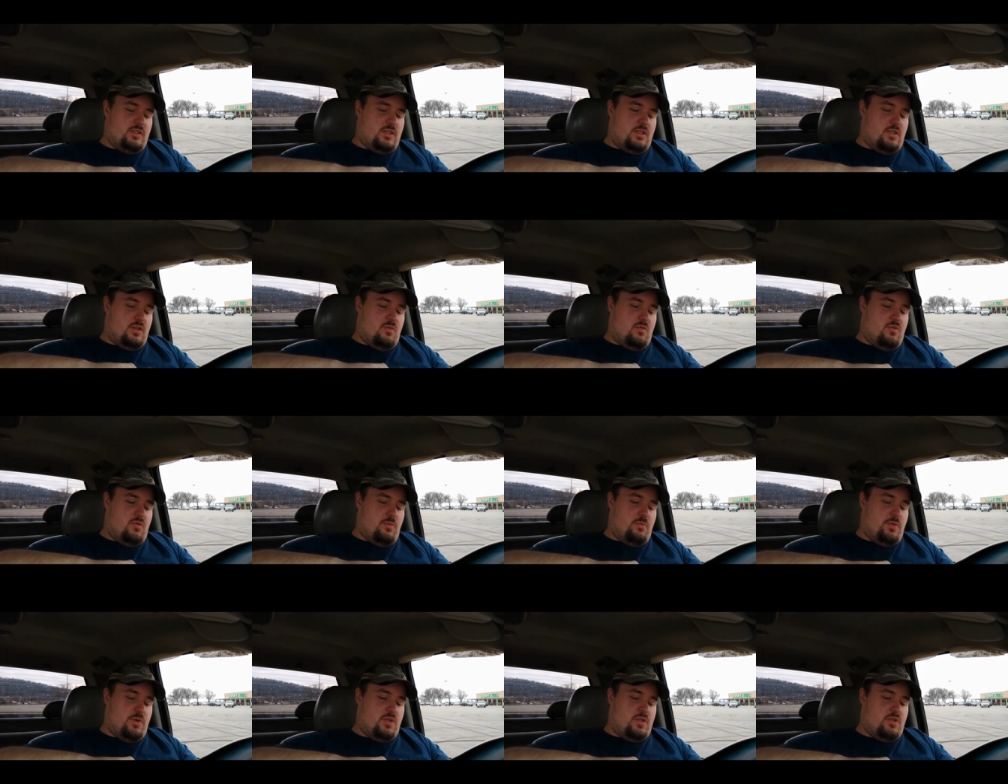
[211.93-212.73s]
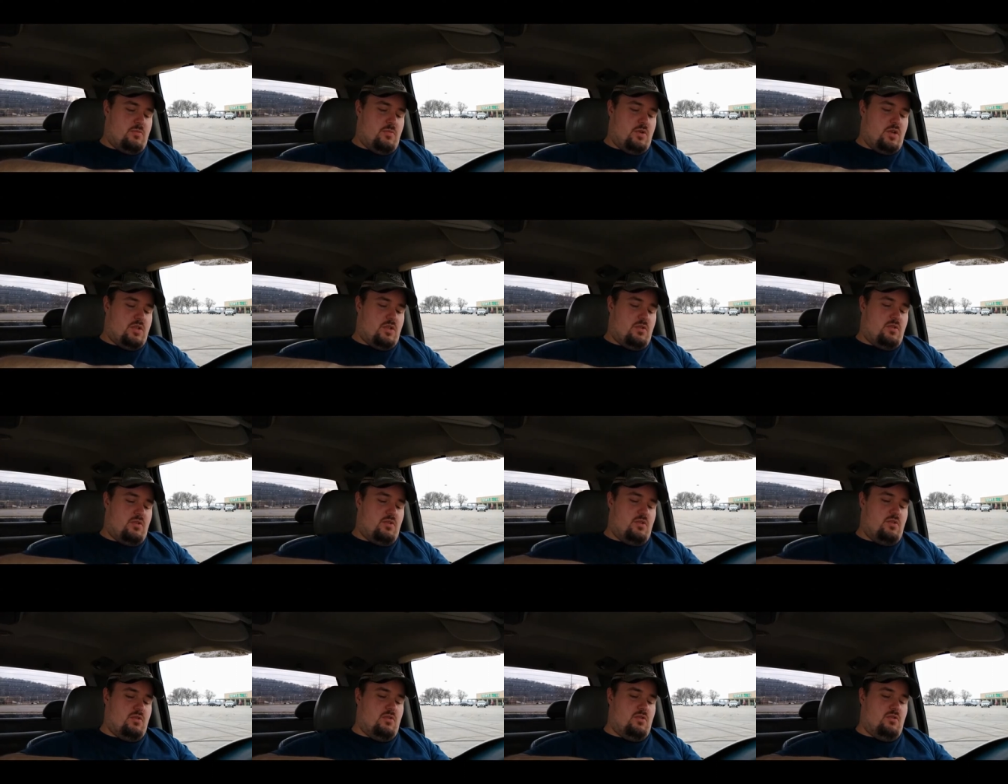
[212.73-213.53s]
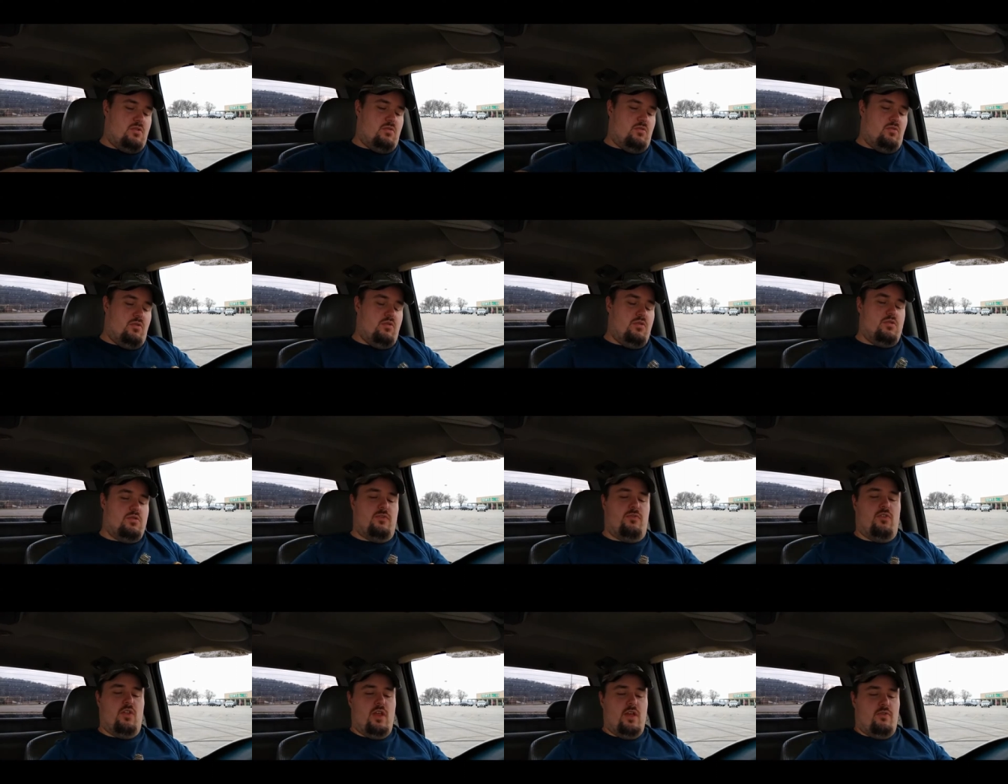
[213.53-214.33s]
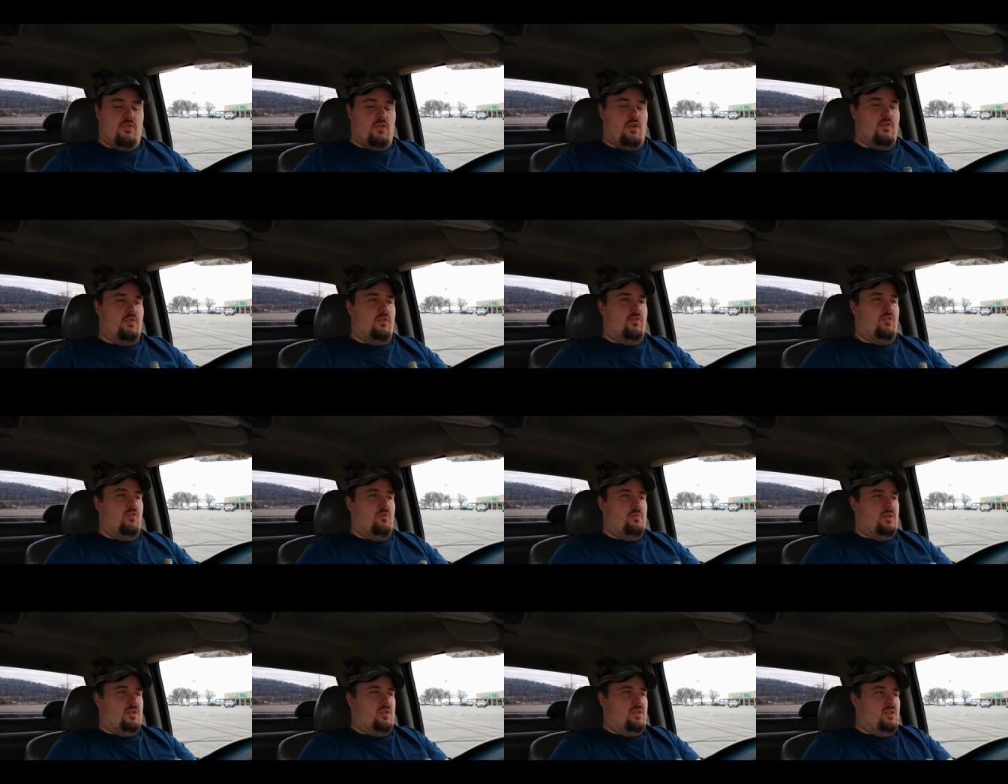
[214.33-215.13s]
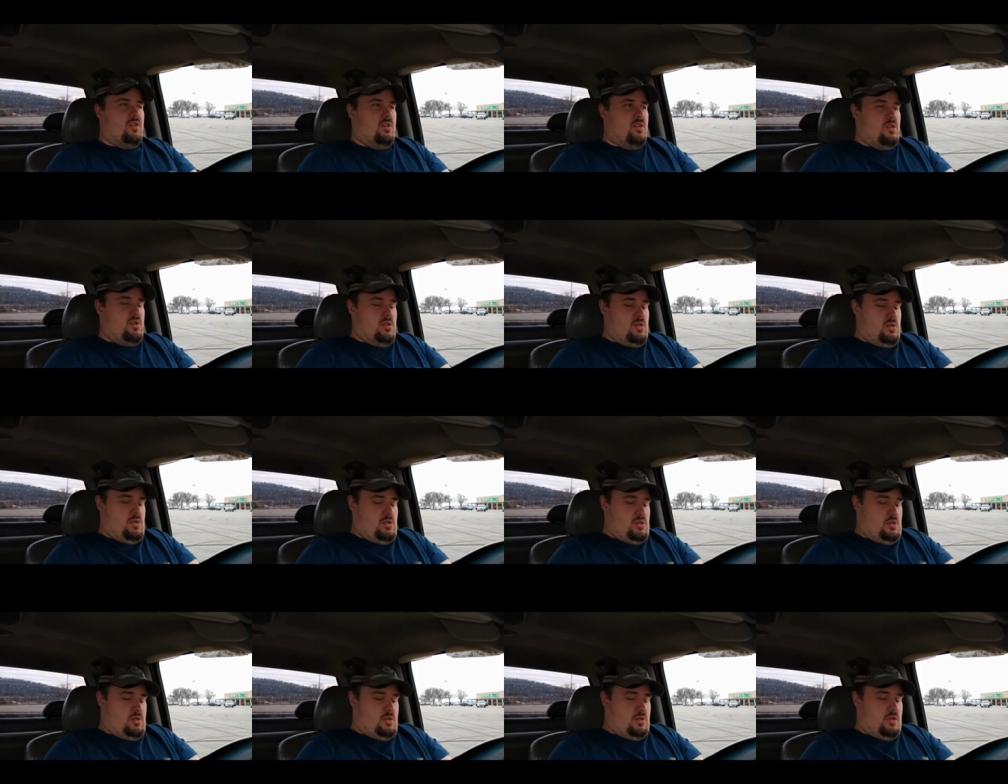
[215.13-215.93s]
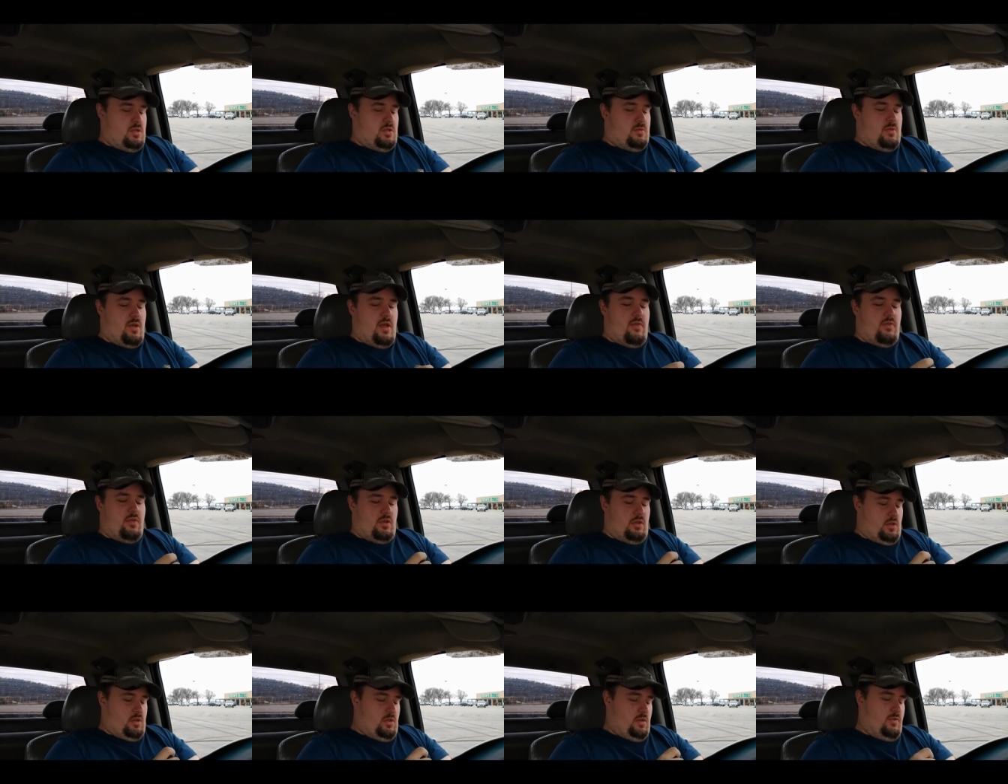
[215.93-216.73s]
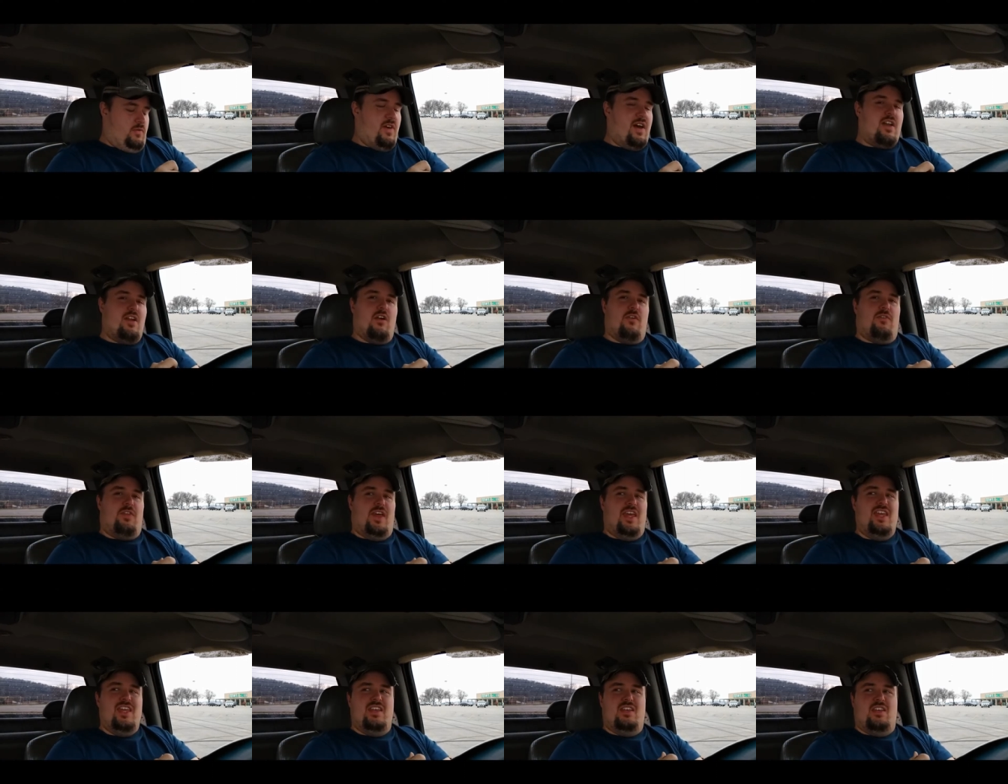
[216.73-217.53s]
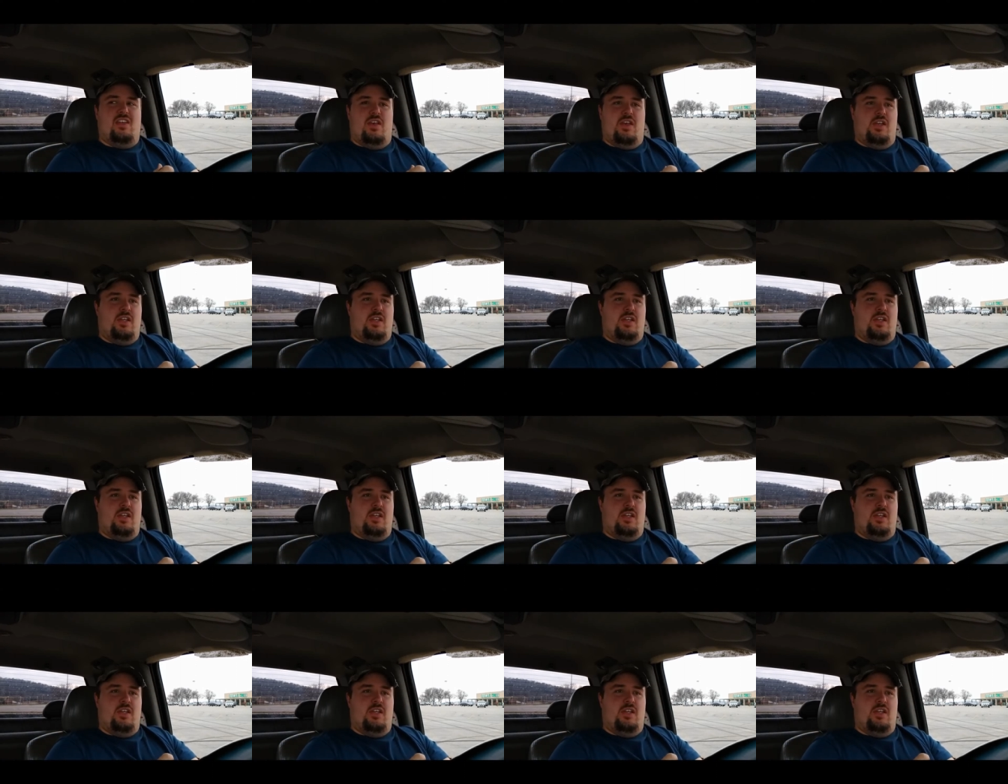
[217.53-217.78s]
I don't want to put so much it ruins the flavor of it for me because I'm having to fight off the heat.